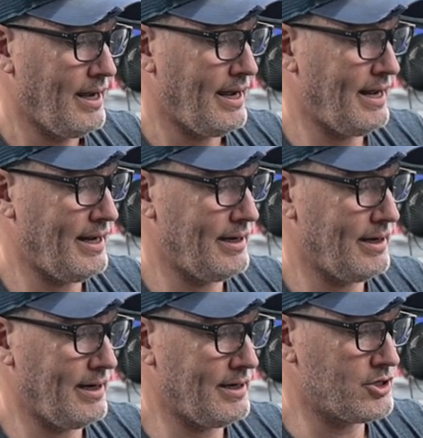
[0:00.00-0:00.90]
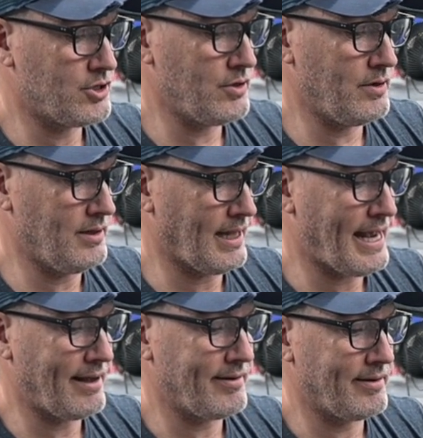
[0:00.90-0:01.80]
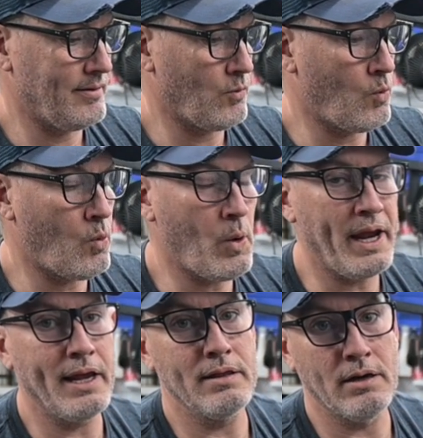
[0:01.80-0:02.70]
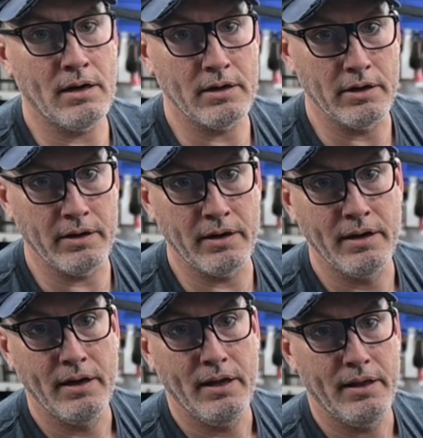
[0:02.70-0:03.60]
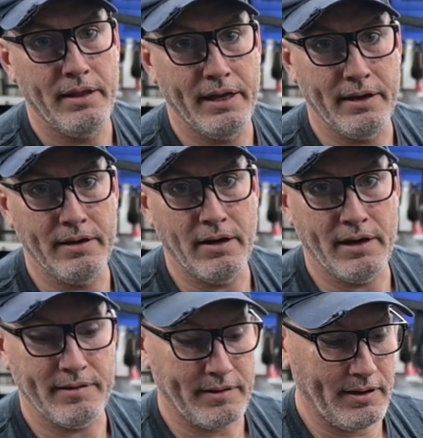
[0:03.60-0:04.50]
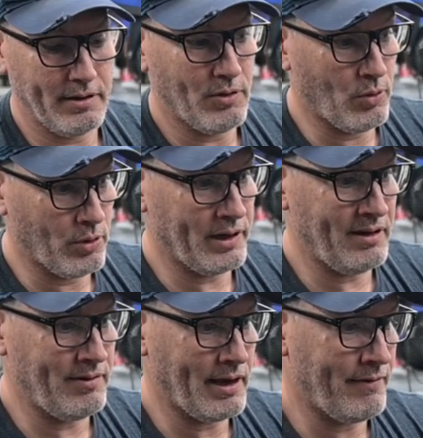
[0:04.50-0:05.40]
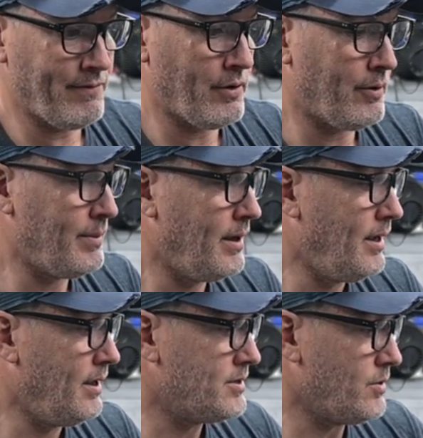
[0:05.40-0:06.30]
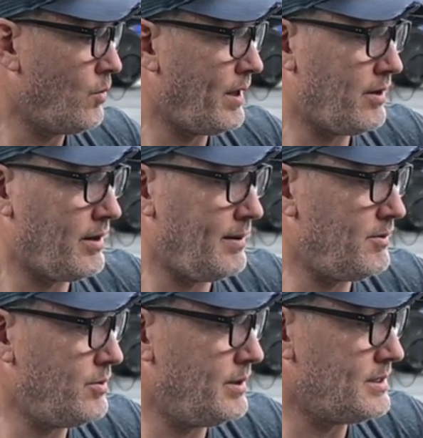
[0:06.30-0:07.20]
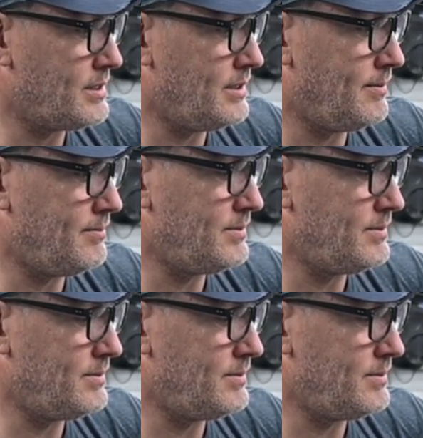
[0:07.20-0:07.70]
it should last way longer than non-skid or EVA foam. So whether I'm doing some